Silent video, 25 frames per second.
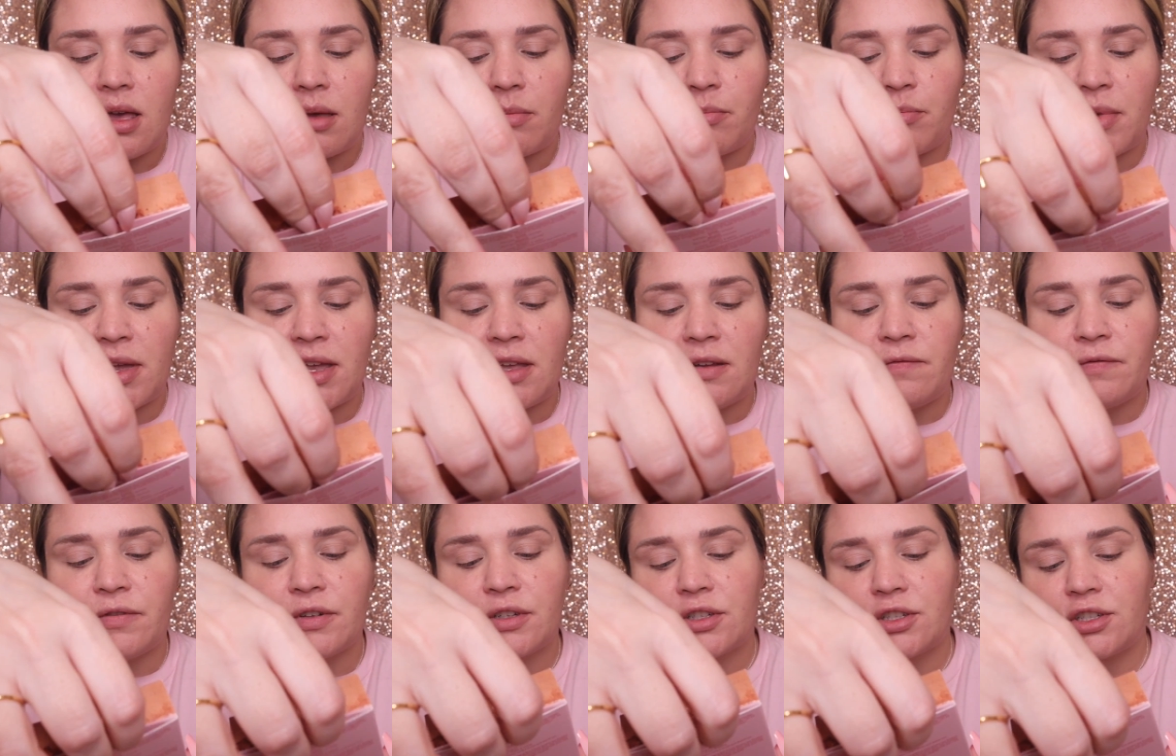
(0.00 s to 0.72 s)

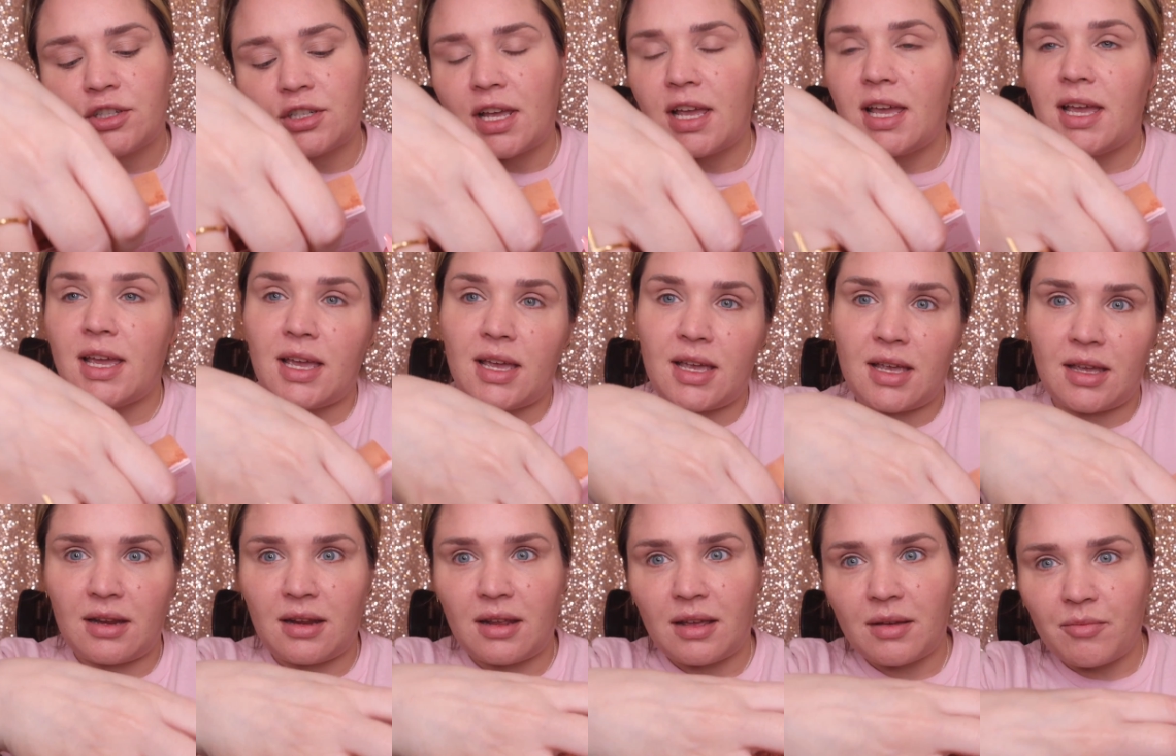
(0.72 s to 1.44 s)
Made for
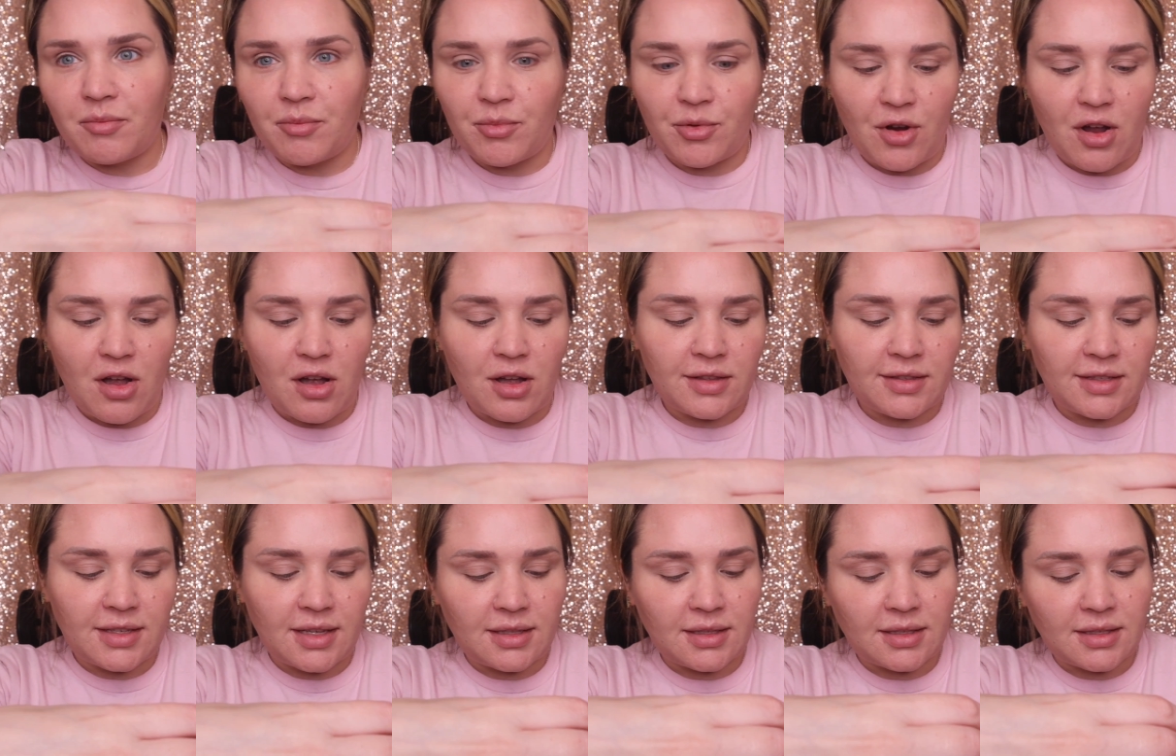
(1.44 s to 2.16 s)
Shade
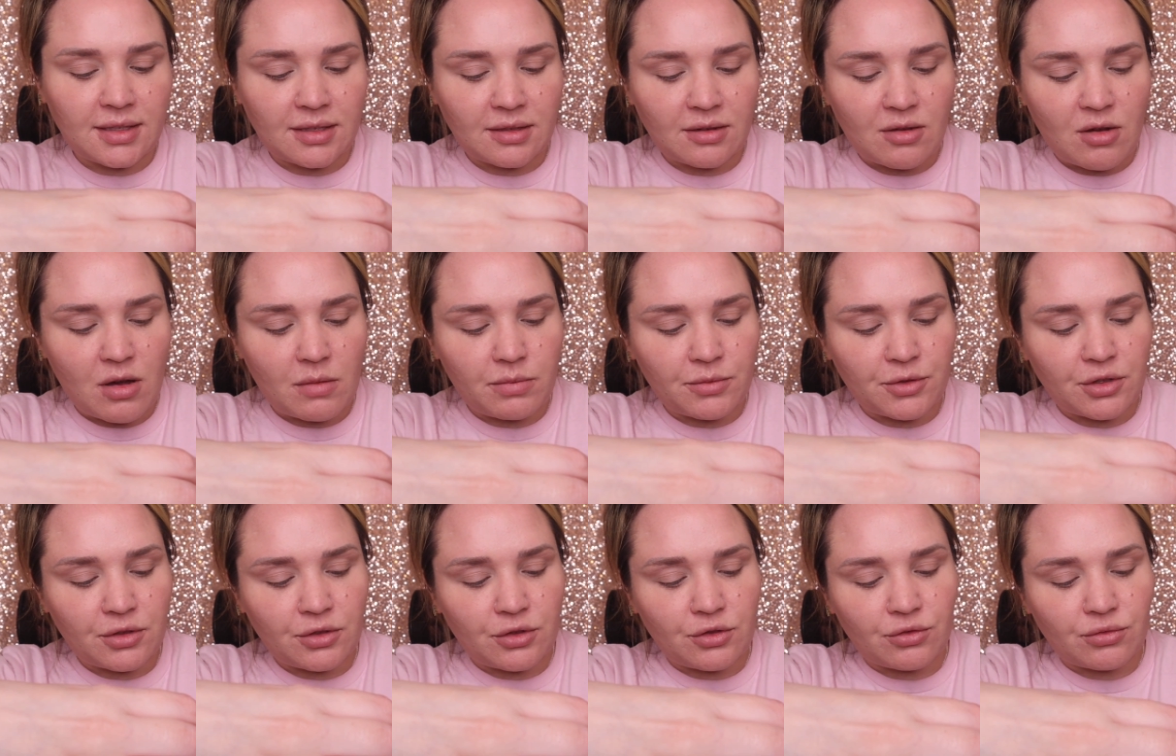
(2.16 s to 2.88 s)
Bronze and
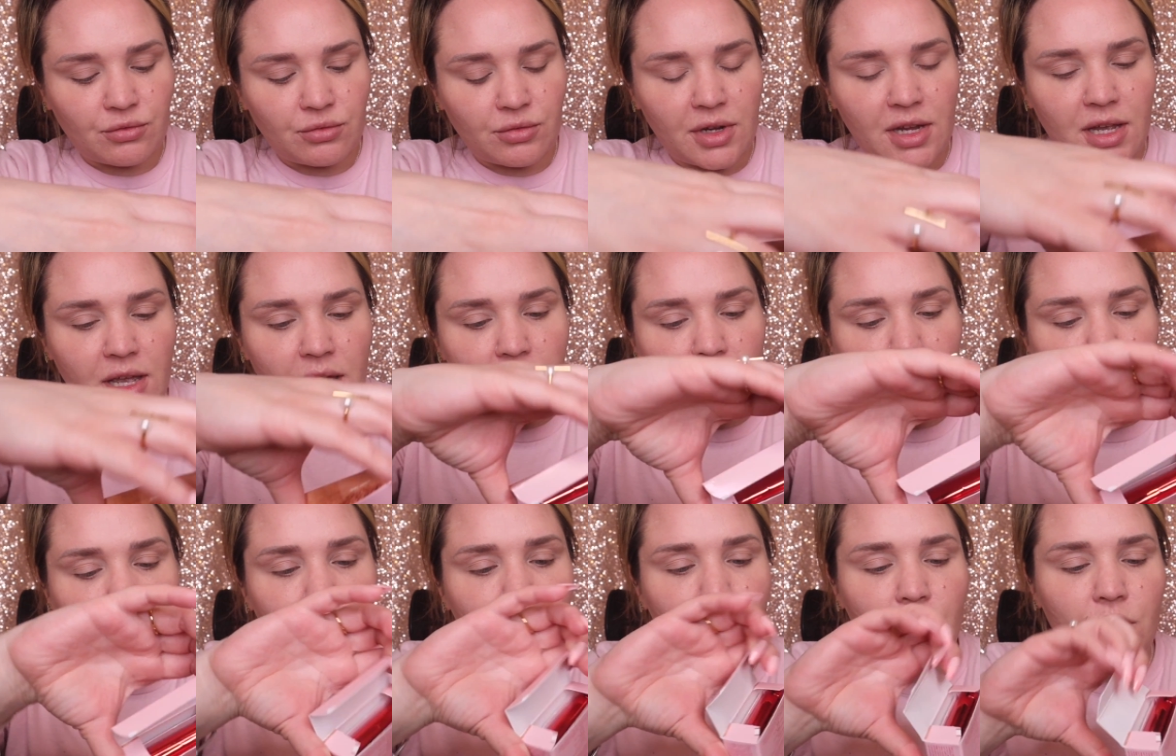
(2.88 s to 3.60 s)
Sculpt
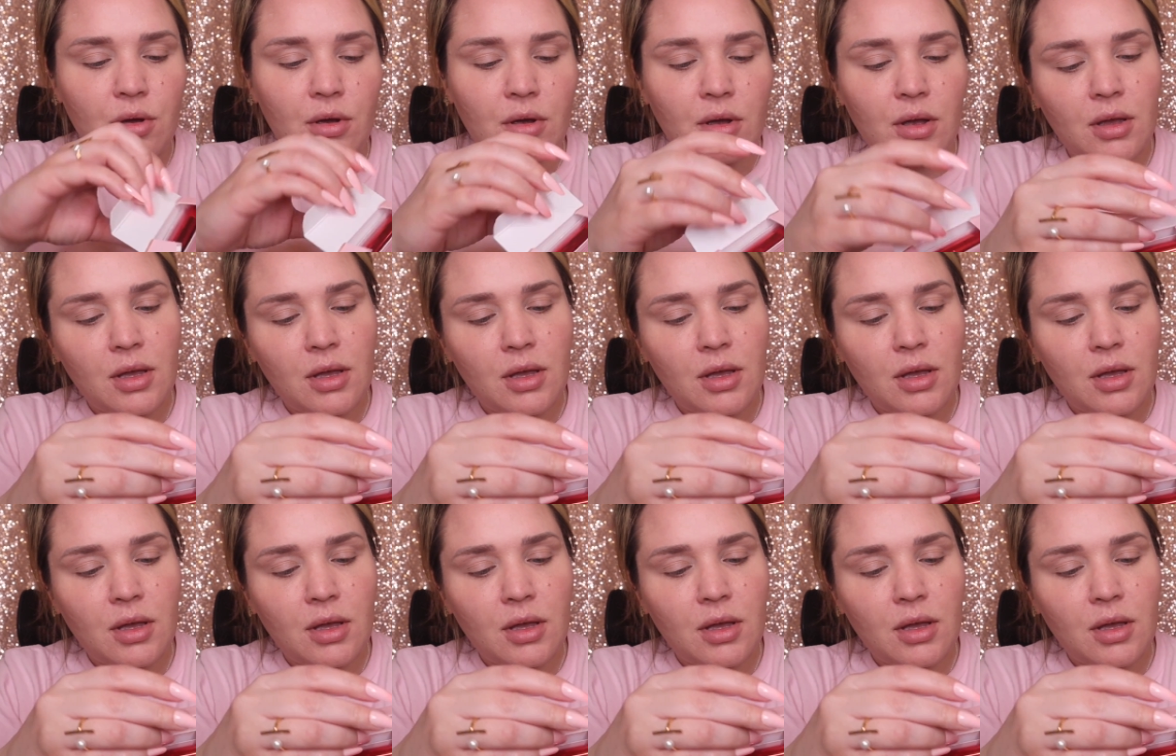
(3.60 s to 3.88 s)
Trio.